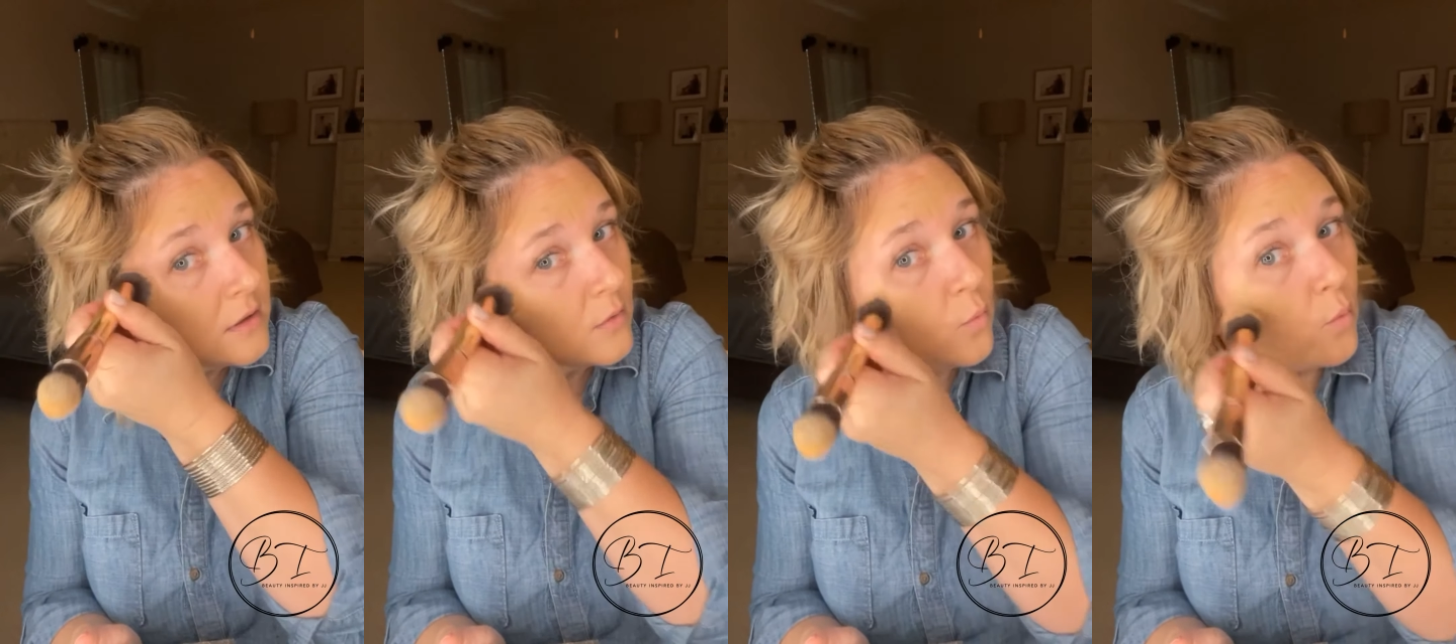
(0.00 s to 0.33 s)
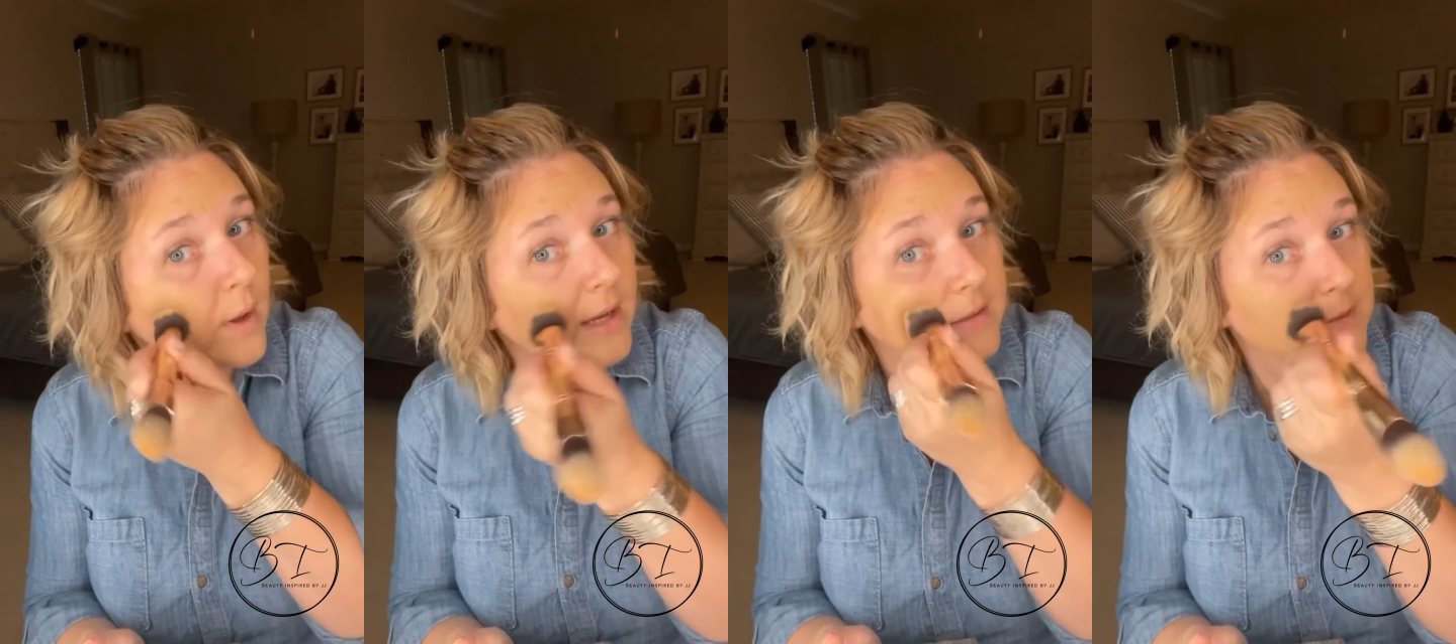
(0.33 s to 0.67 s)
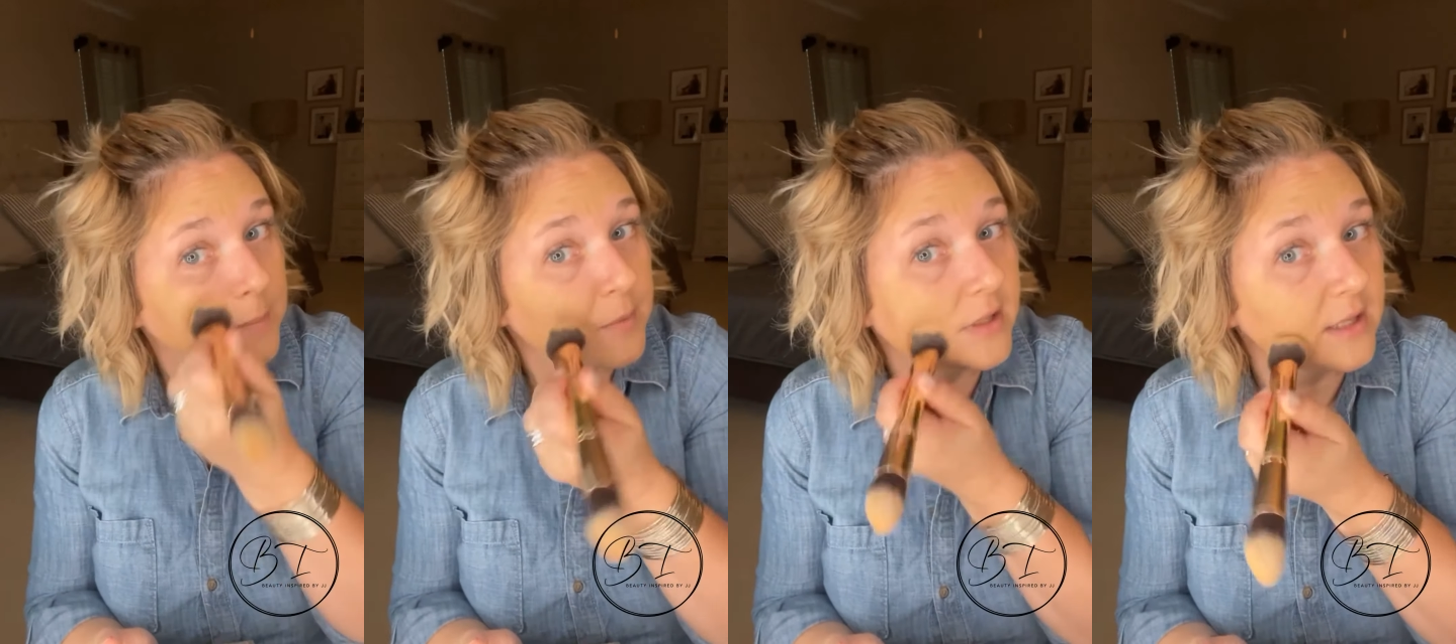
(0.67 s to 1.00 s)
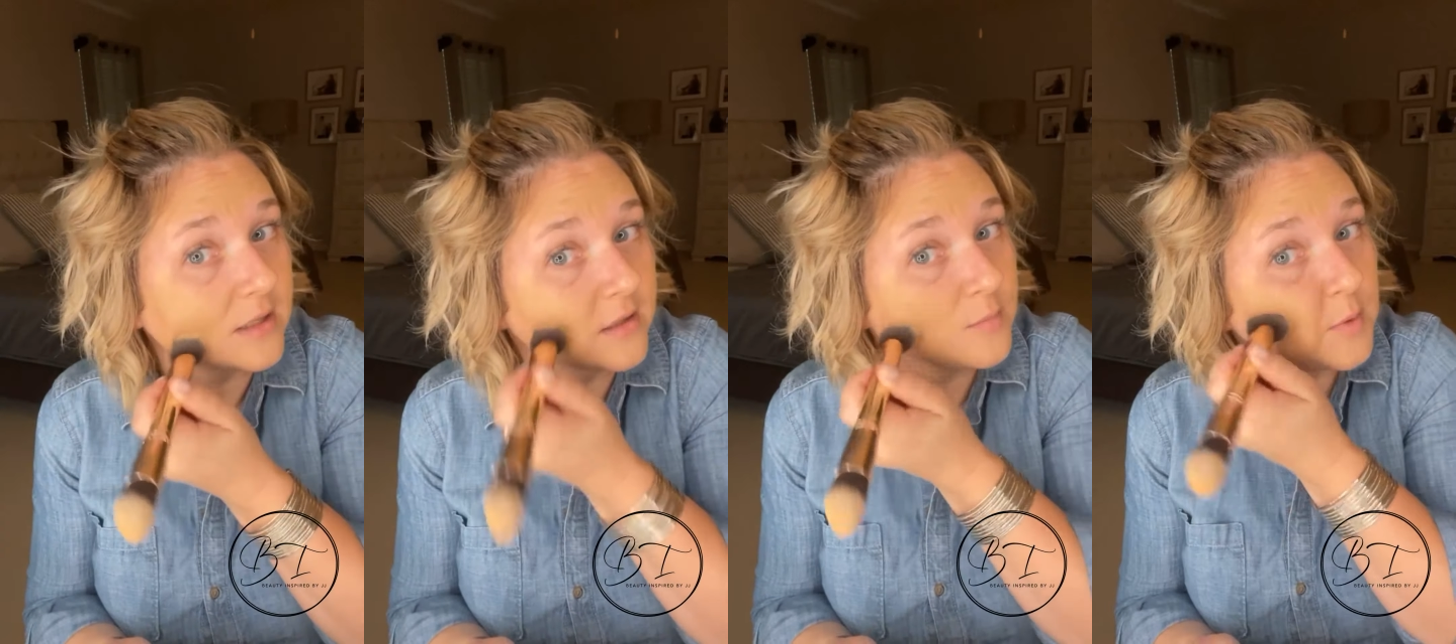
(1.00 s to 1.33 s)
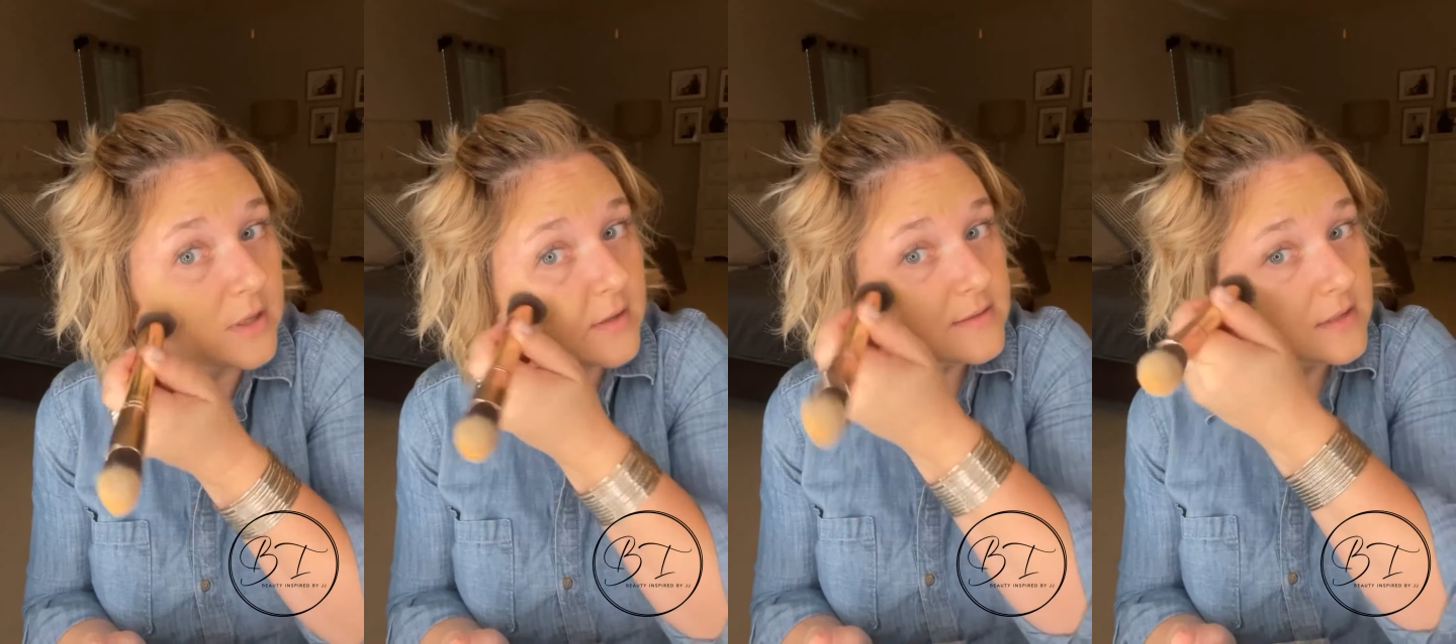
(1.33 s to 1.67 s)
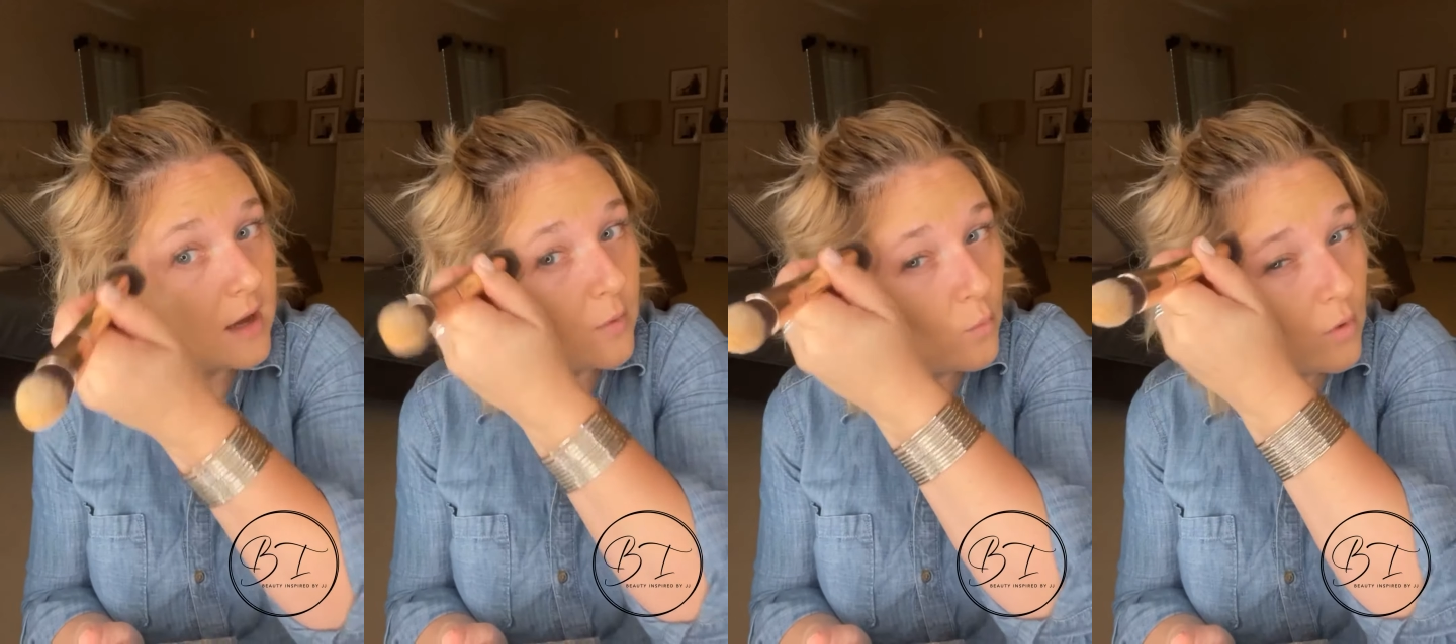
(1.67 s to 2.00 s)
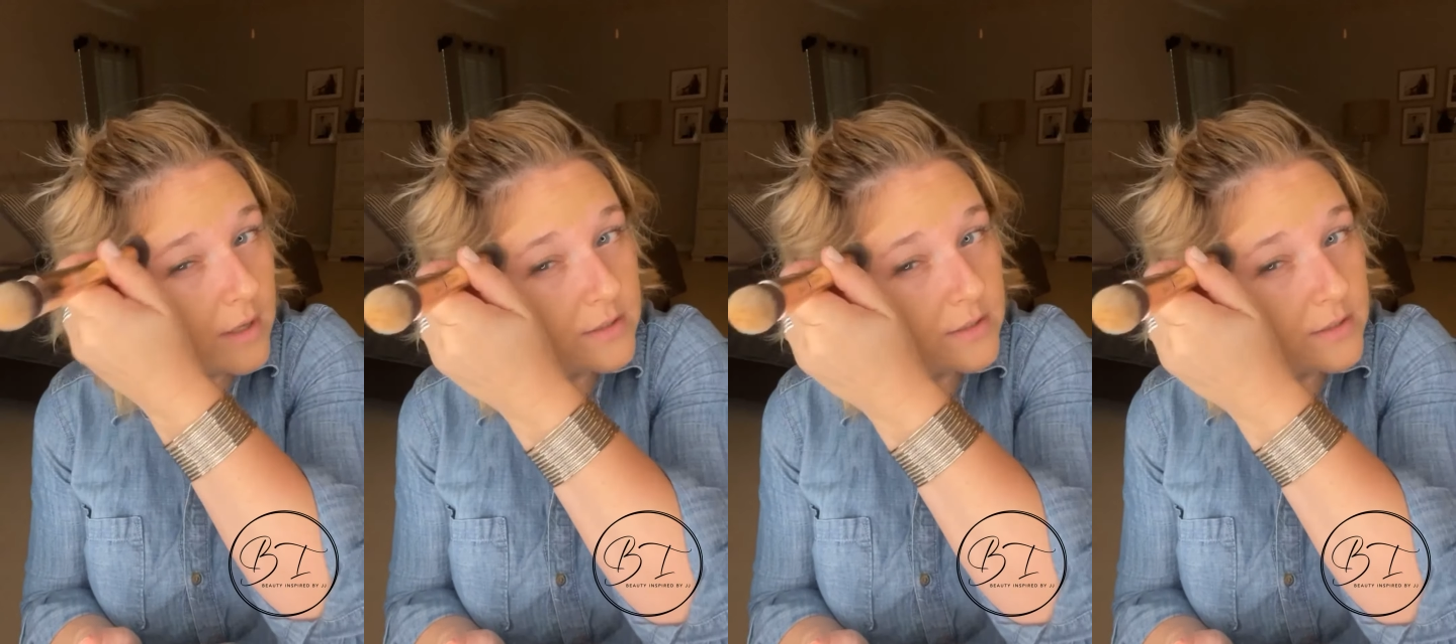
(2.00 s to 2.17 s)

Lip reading: wait to blend because I want